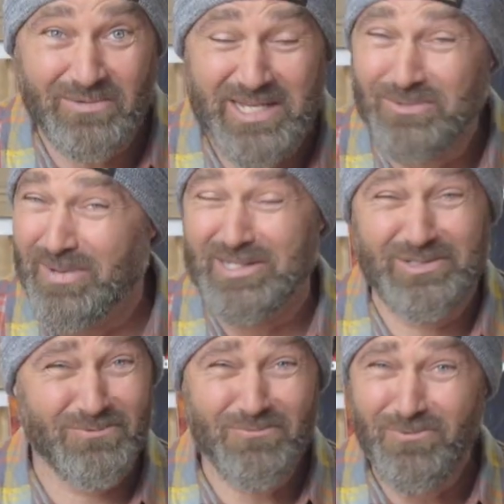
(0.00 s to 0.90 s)
race
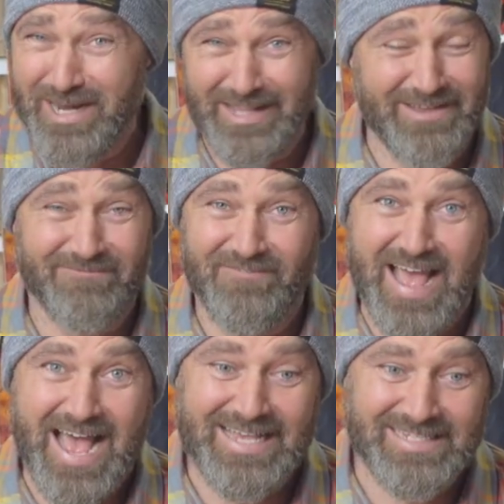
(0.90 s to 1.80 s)
base, really
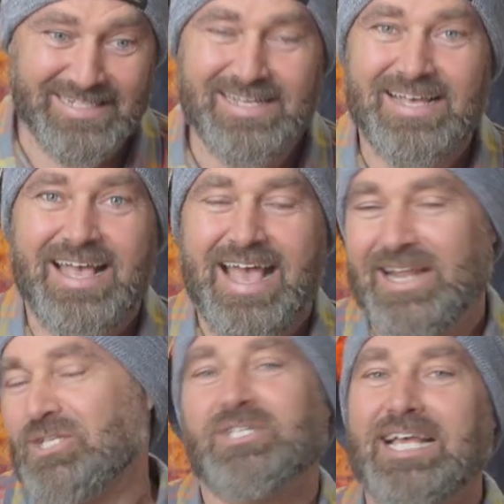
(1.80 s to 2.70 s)
fast, and
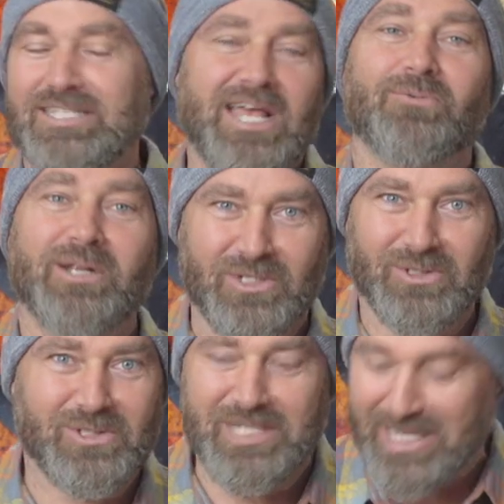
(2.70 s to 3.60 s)
it just has that
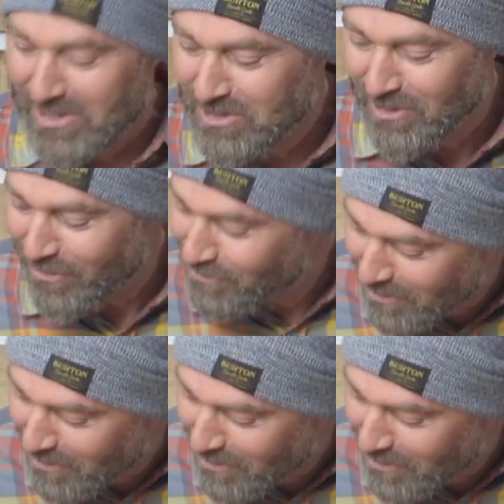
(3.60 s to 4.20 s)
original signature of